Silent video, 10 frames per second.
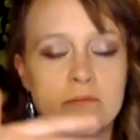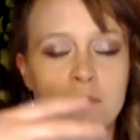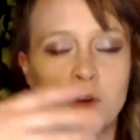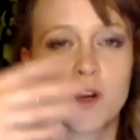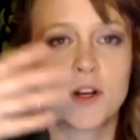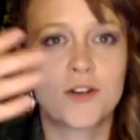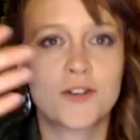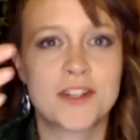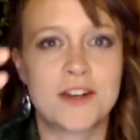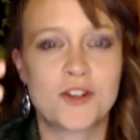
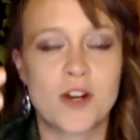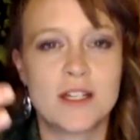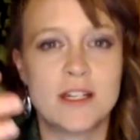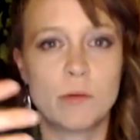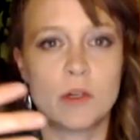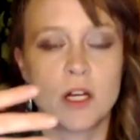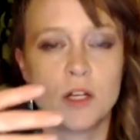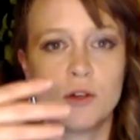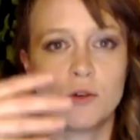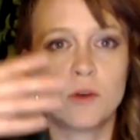critters that are trying to nibble on
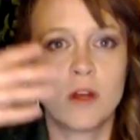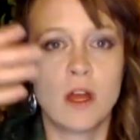you,